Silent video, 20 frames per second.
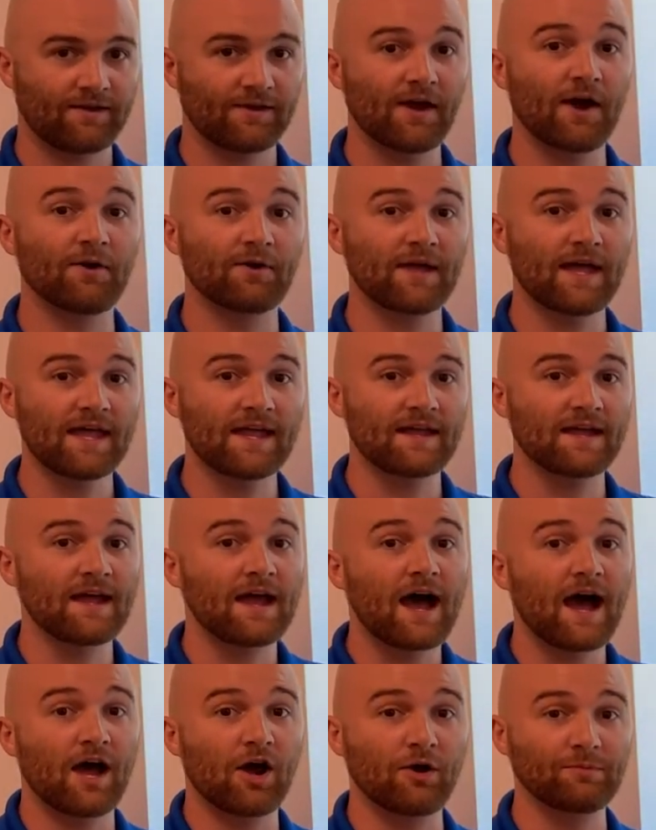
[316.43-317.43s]
Okay,
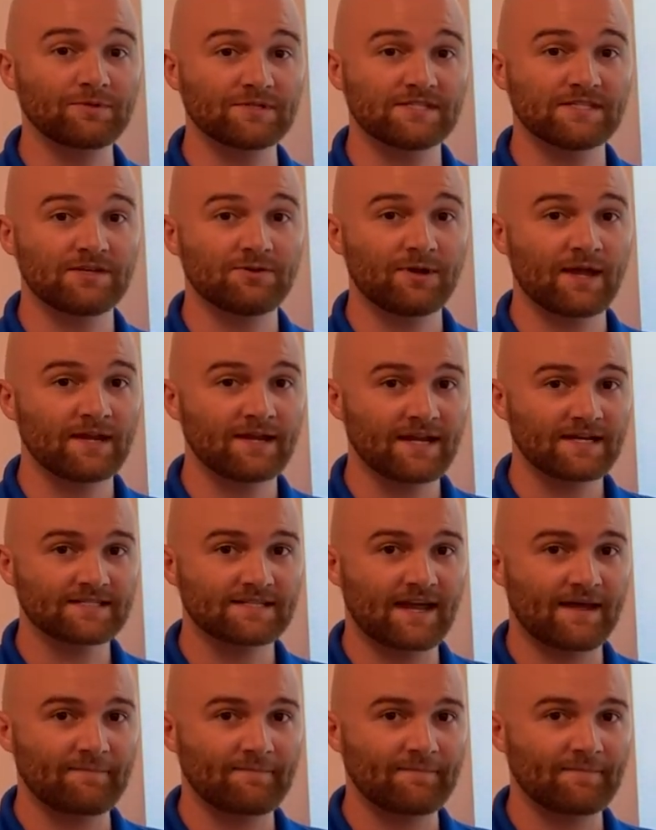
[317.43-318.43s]
I hope to see you again next
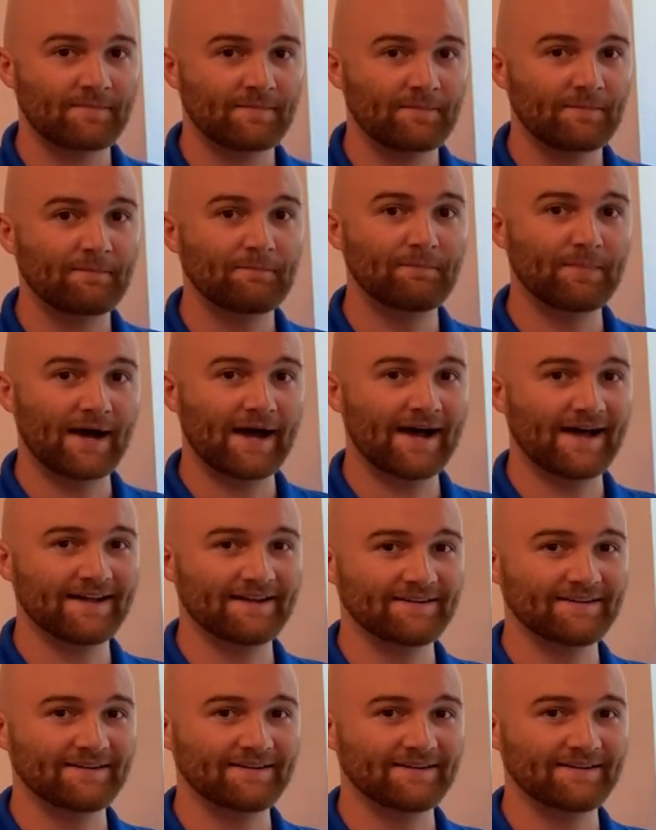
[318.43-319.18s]
time. Bye.